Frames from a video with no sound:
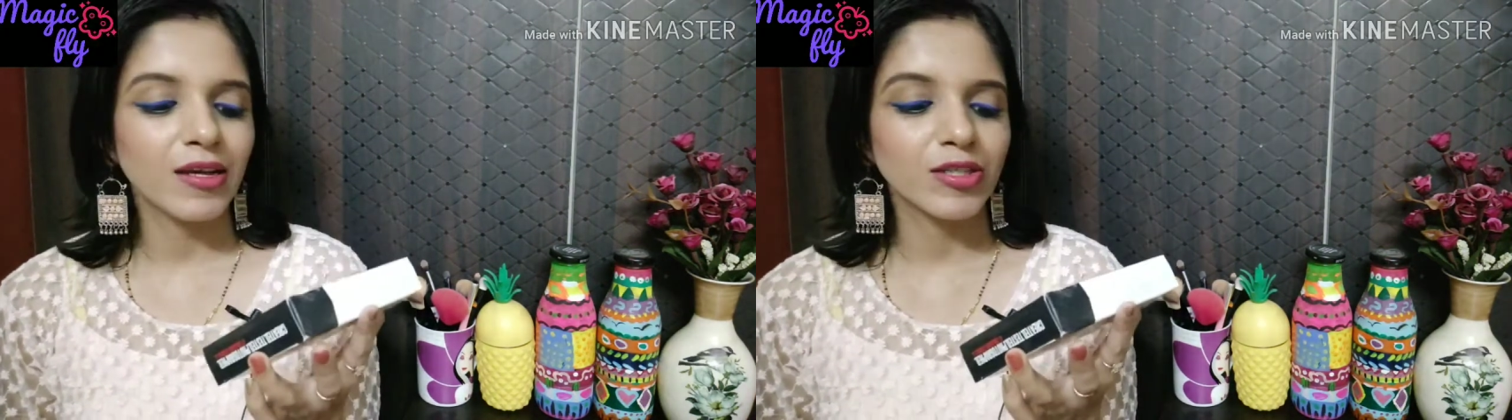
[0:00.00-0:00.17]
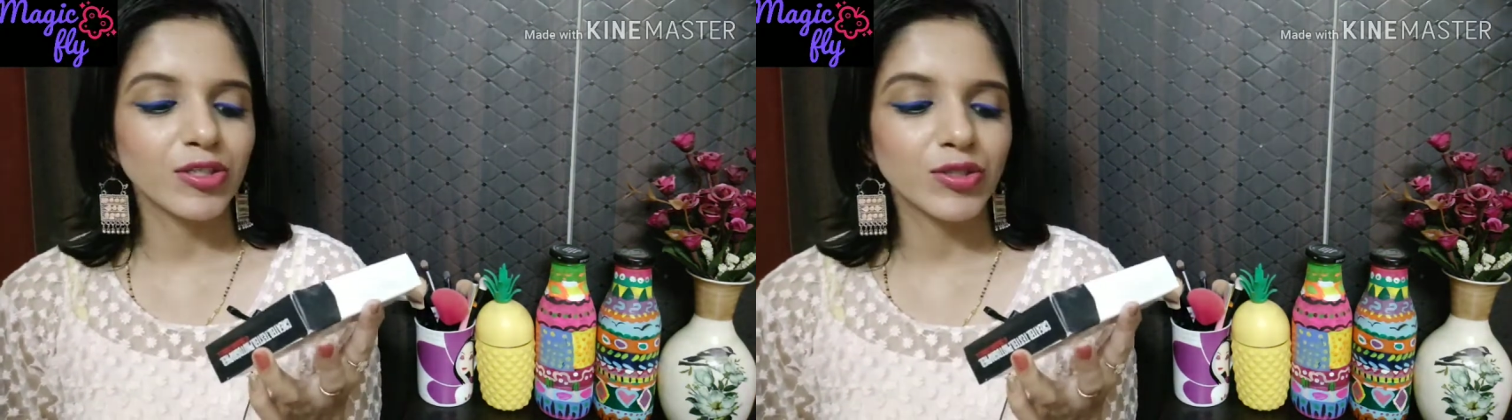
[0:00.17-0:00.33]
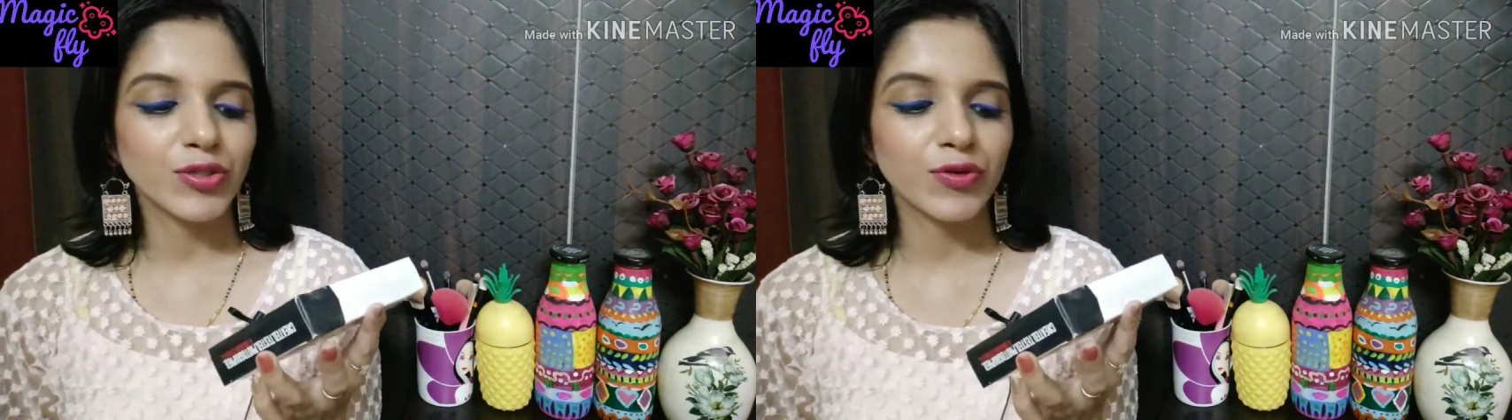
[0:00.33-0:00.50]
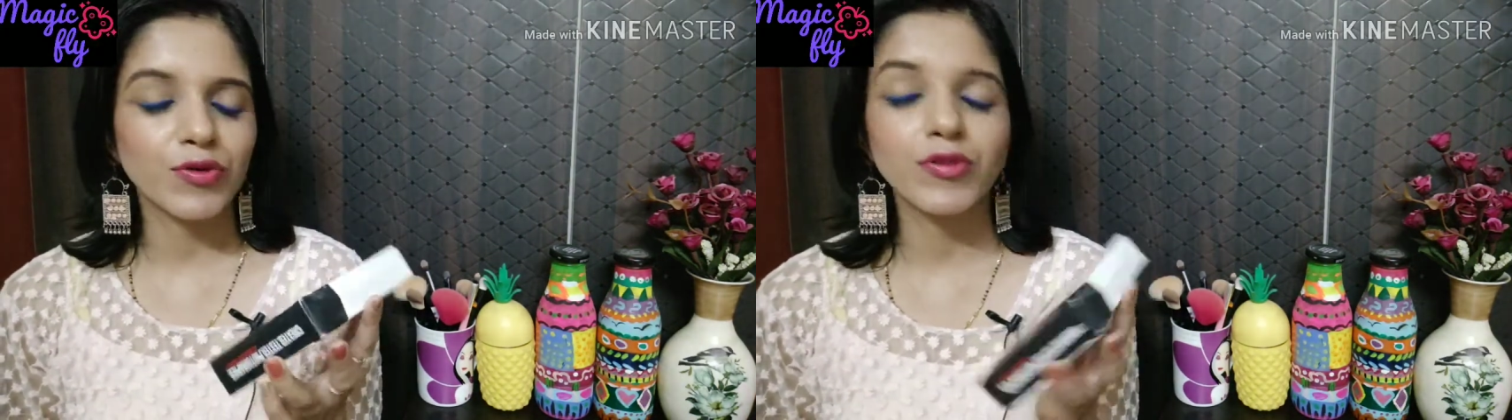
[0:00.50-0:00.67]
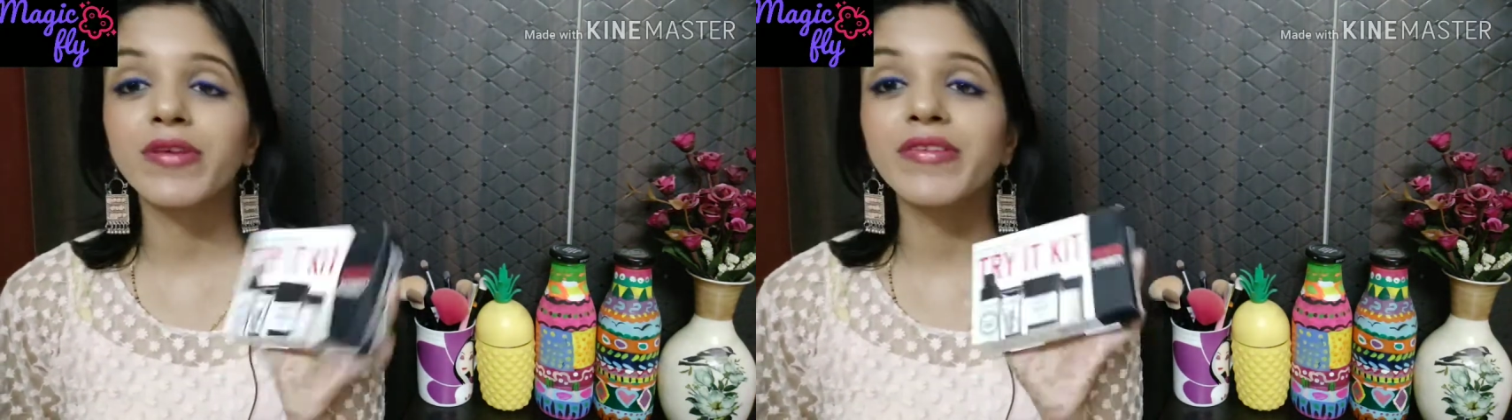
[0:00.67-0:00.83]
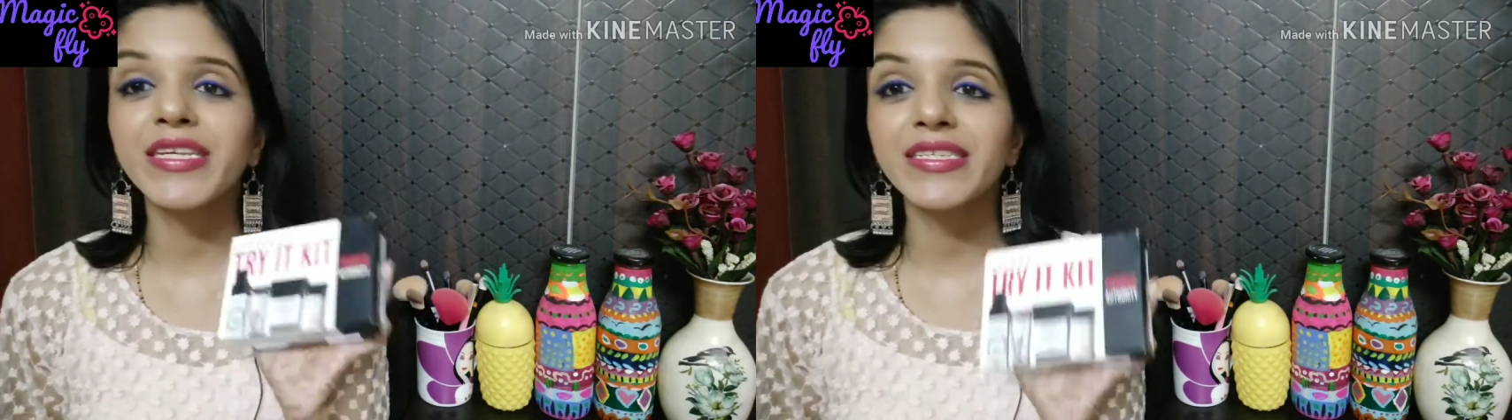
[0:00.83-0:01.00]
So
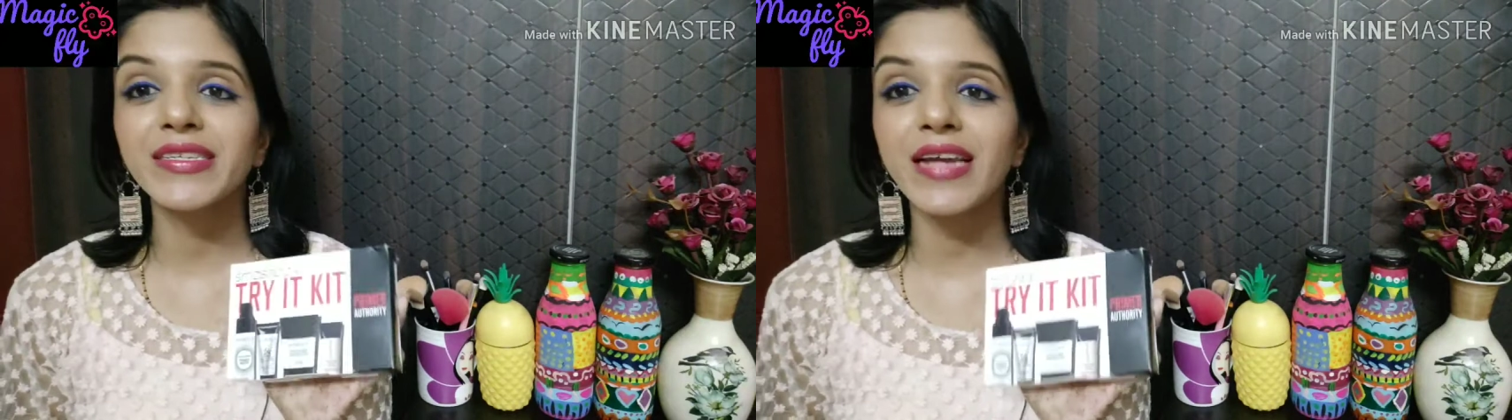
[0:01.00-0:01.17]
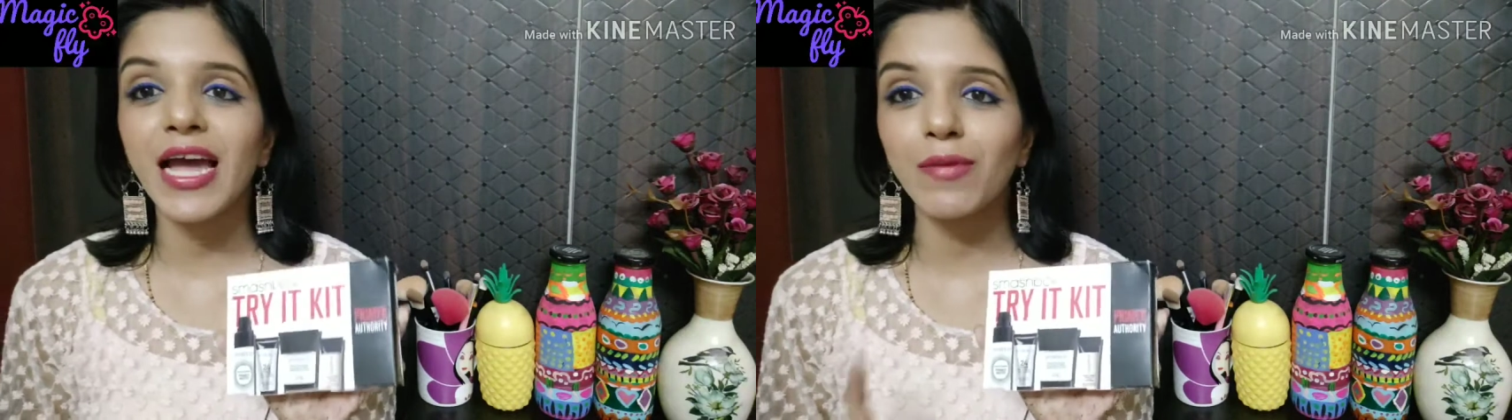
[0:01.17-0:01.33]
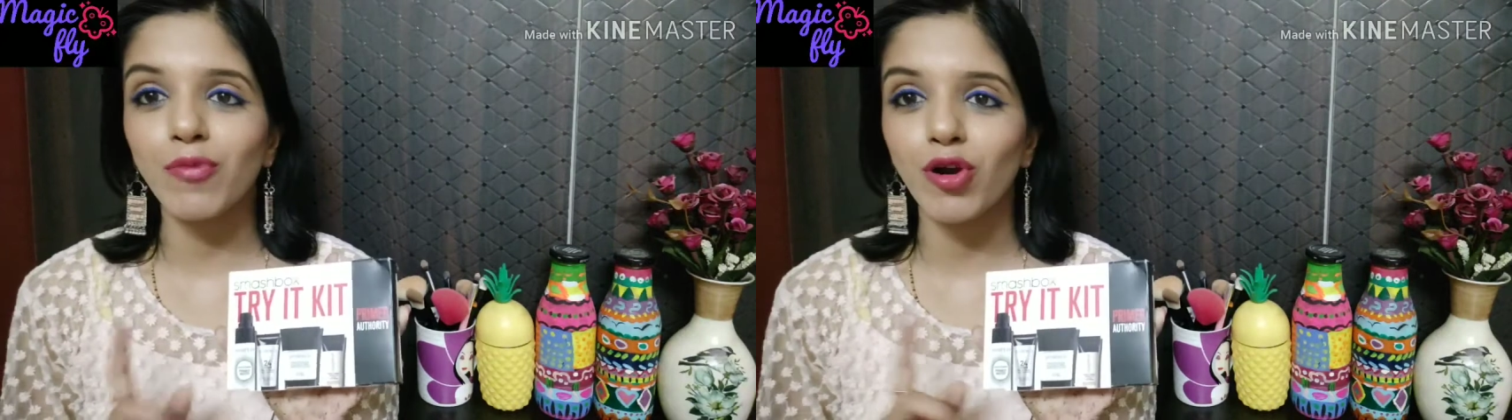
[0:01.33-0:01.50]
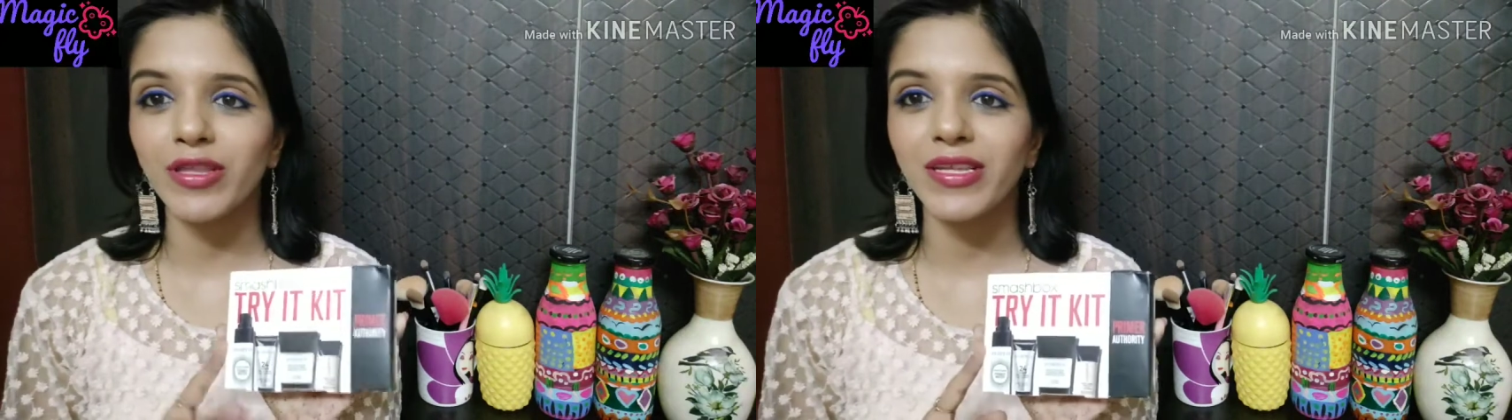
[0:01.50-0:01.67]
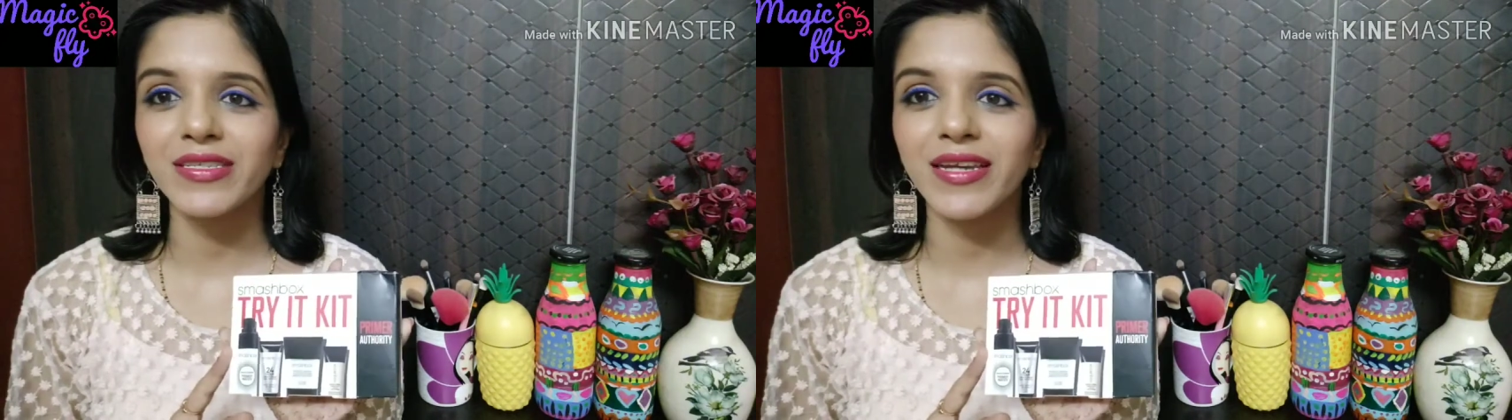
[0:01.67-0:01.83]
the reason I bought this